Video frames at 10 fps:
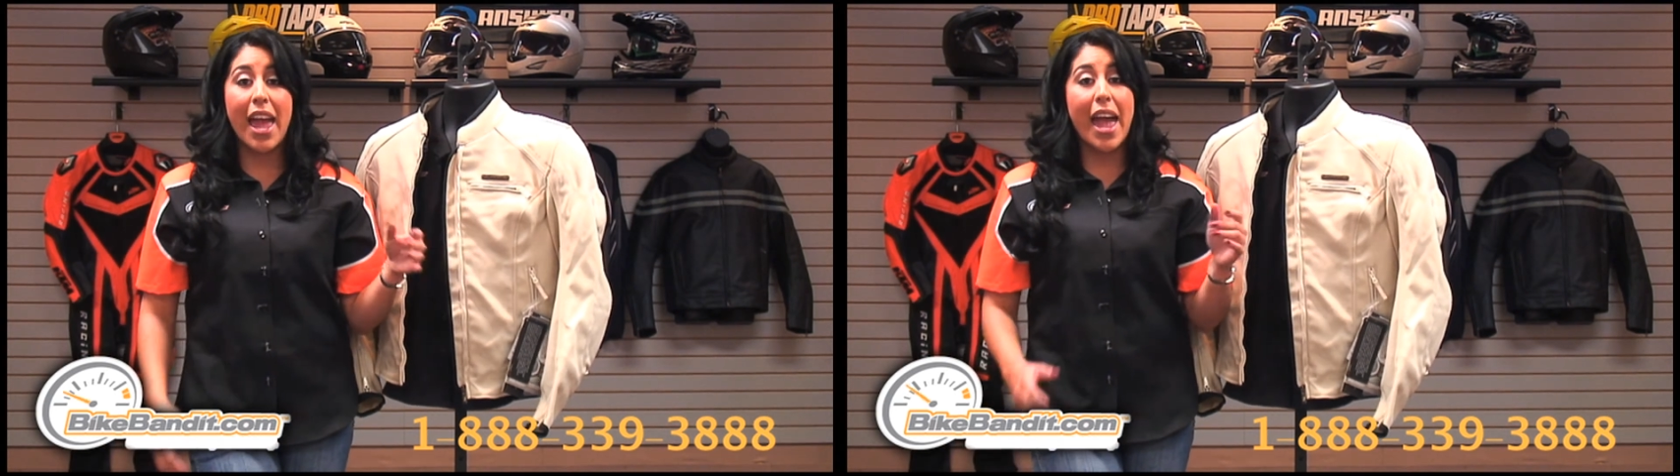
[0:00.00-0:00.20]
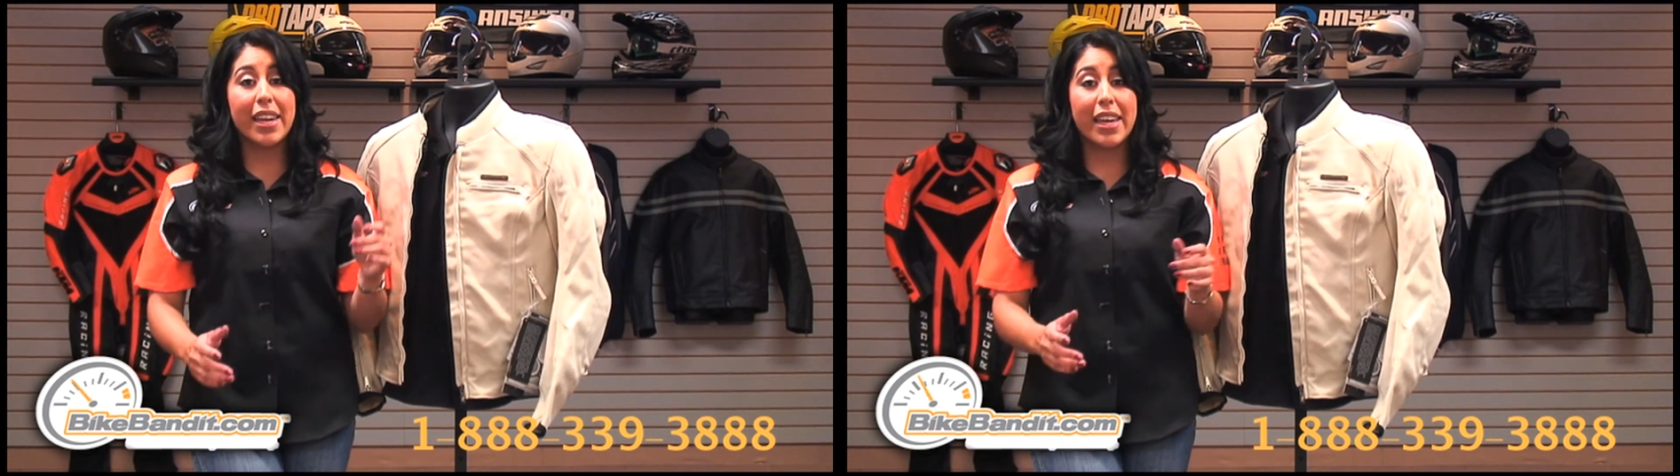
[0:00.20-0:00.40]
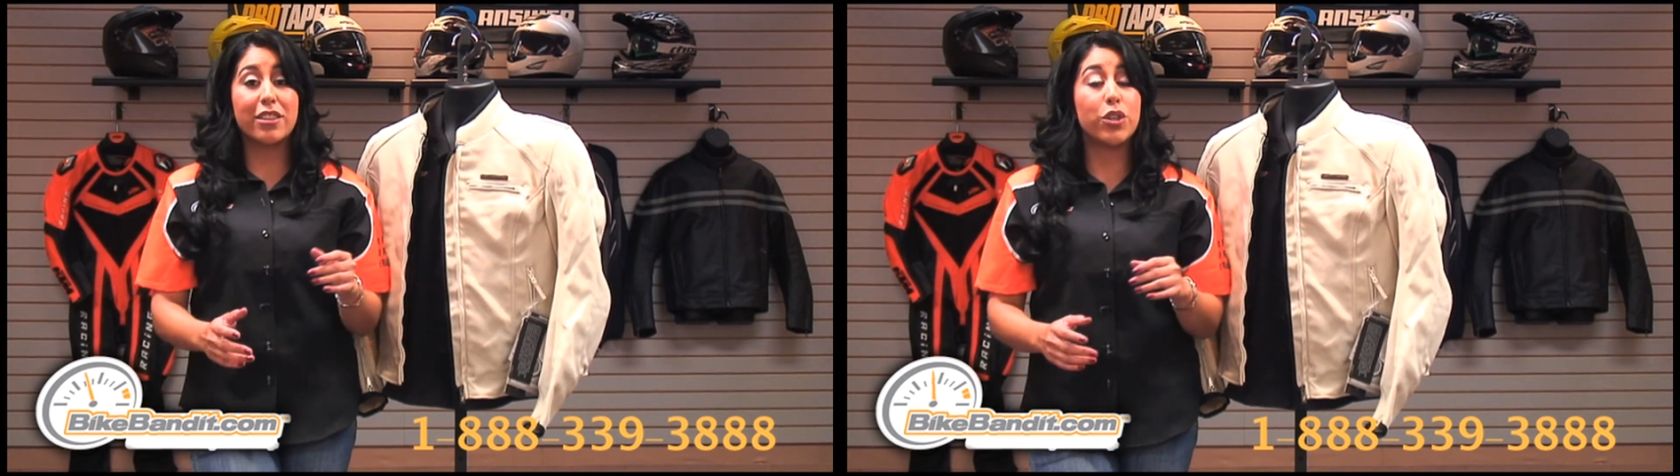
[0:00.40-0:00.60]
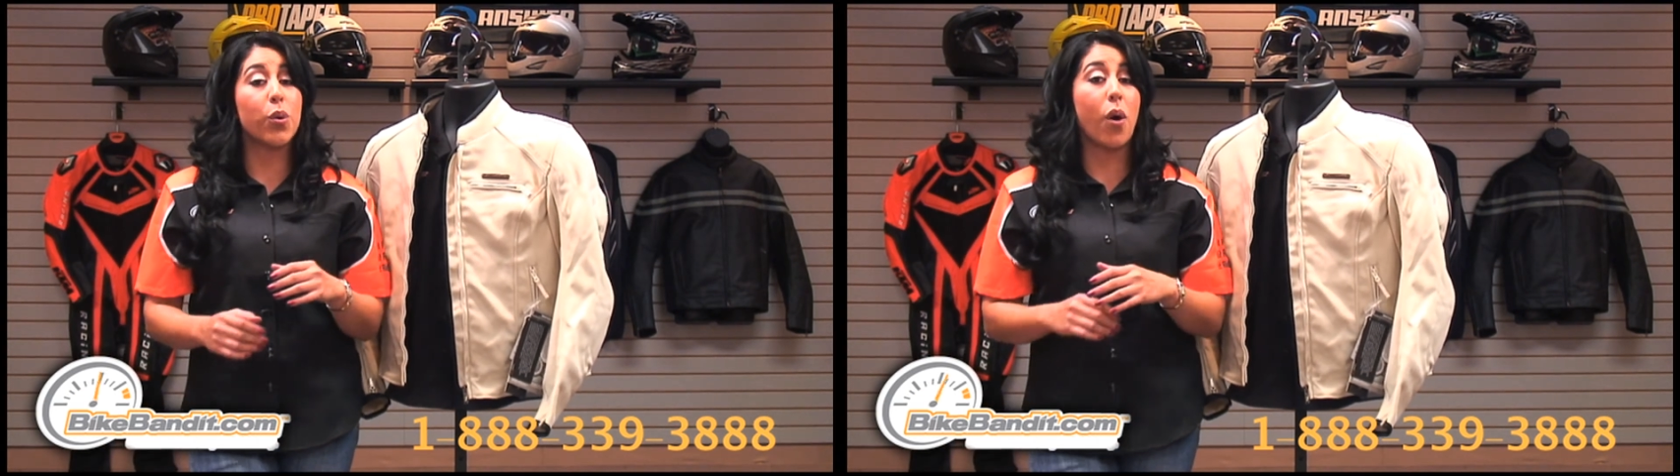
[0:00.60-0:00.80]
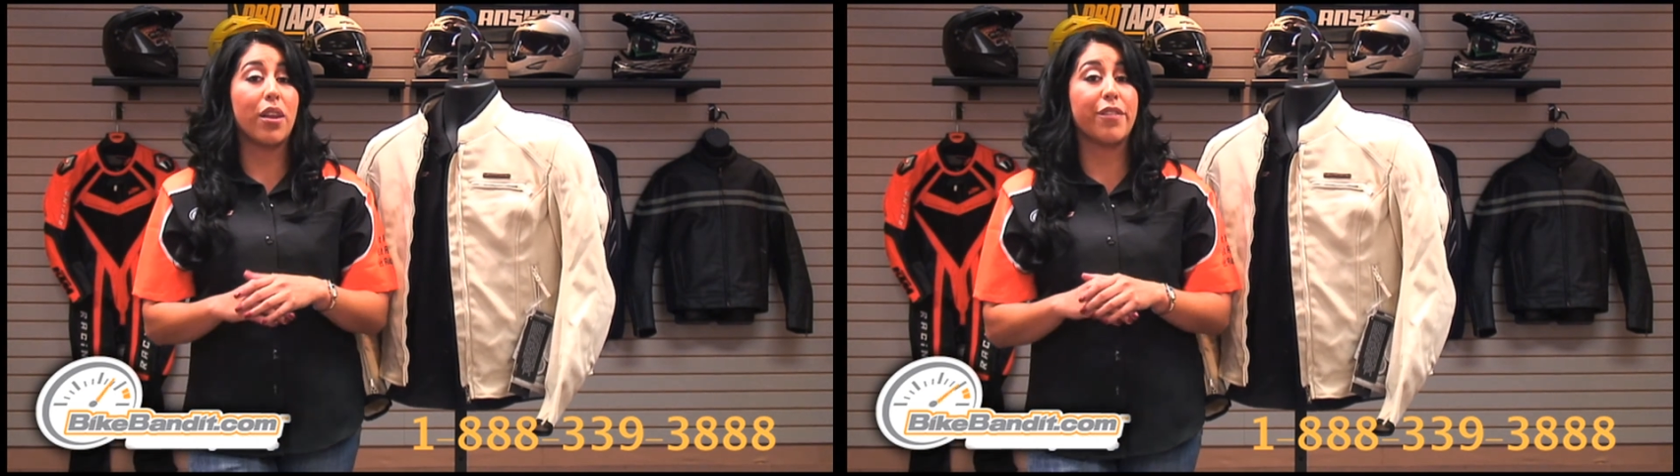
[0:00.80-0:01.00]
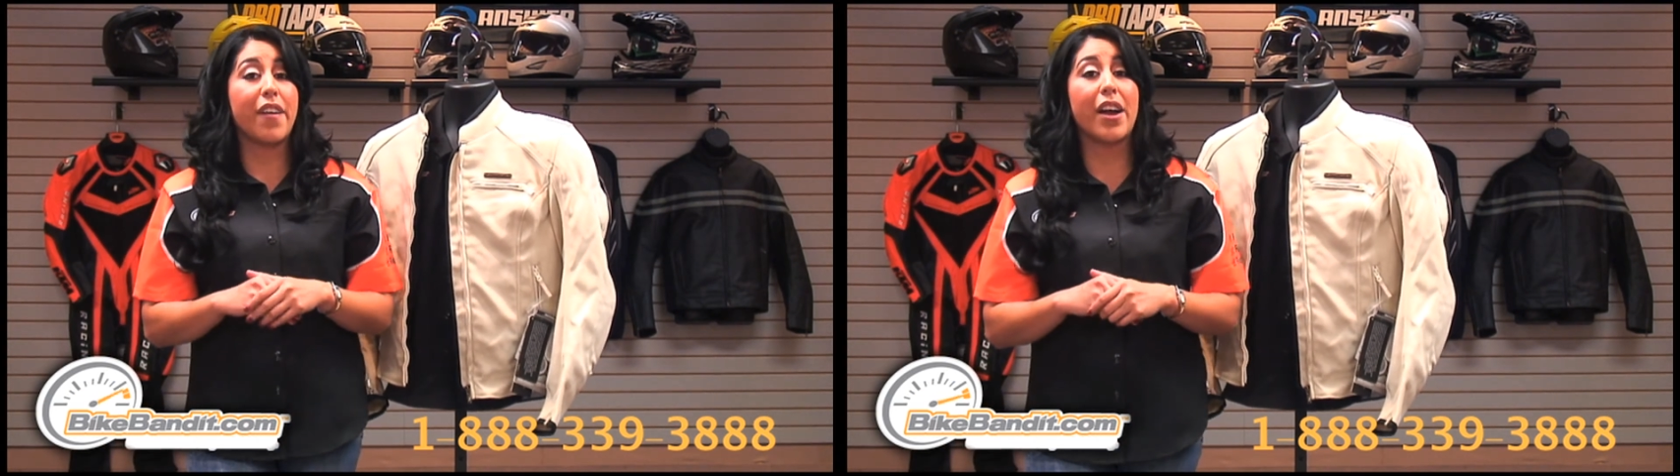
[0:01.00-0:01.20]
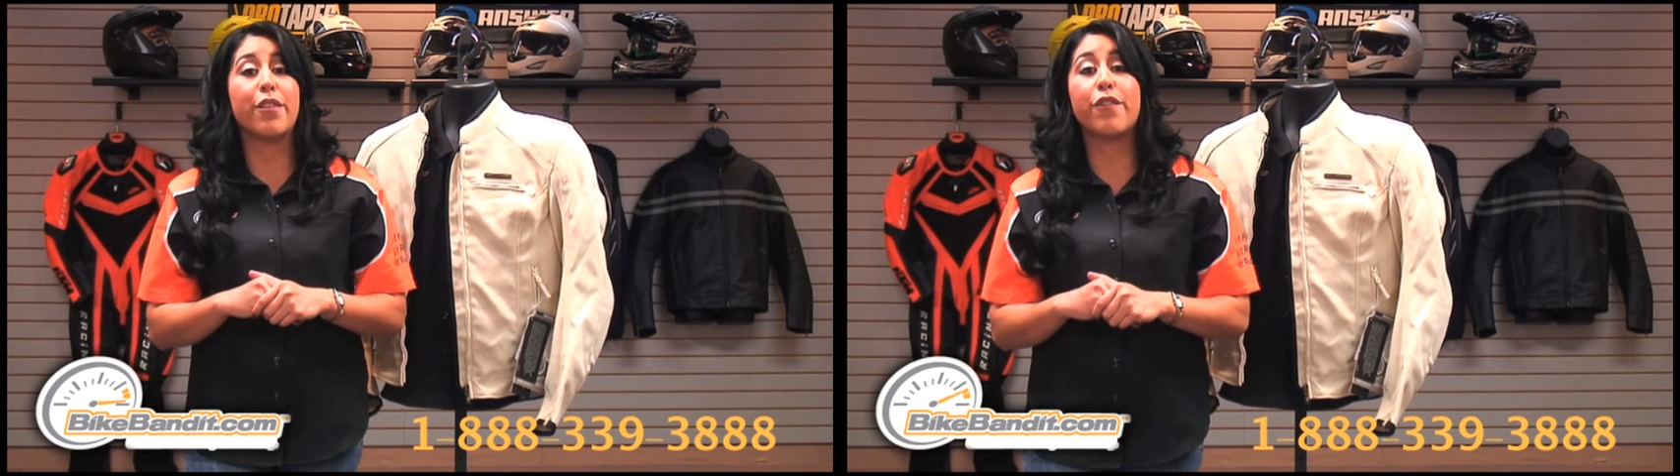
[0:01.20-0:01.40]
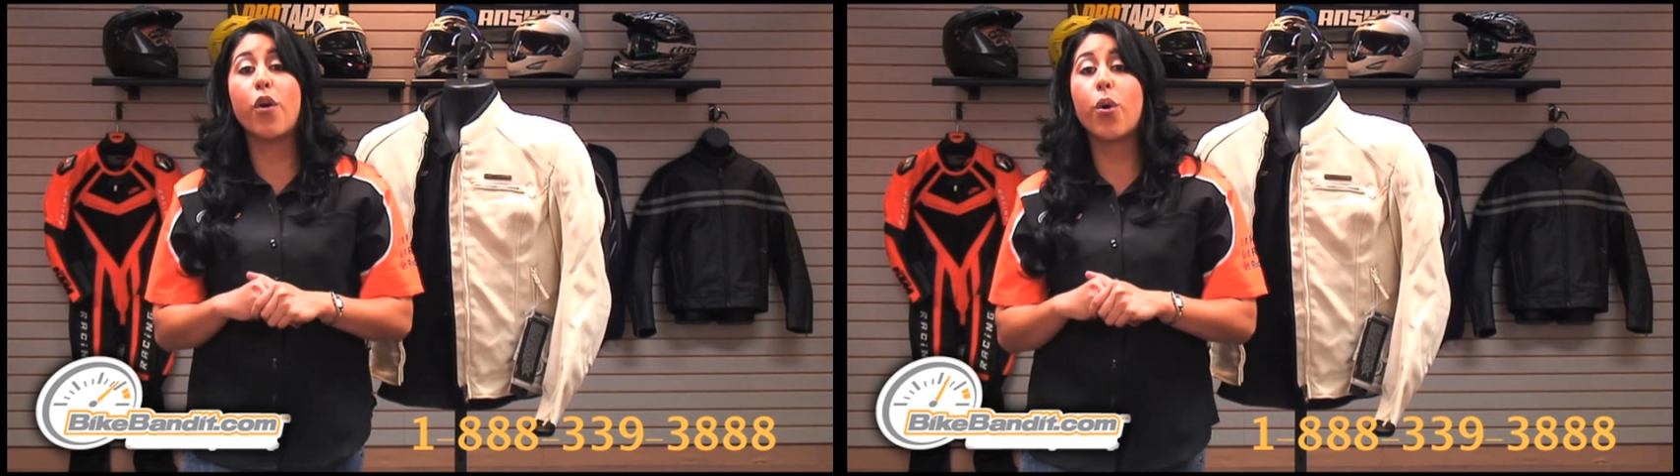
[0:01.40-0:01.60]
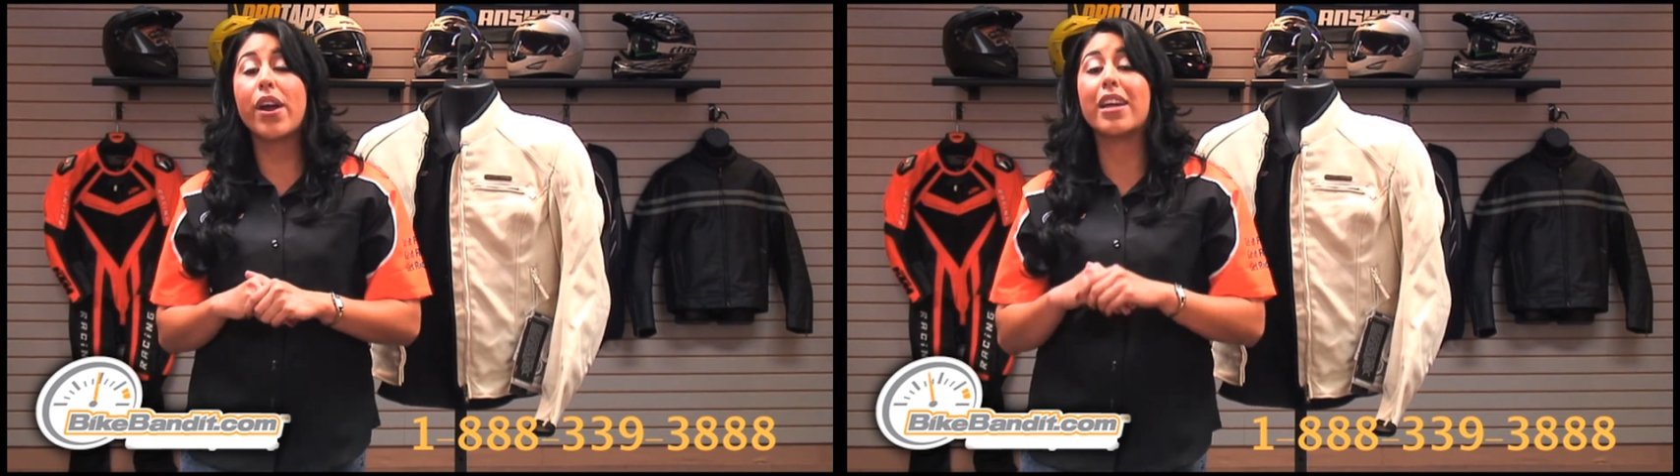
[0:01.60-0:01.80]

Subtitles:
and gets you qualified for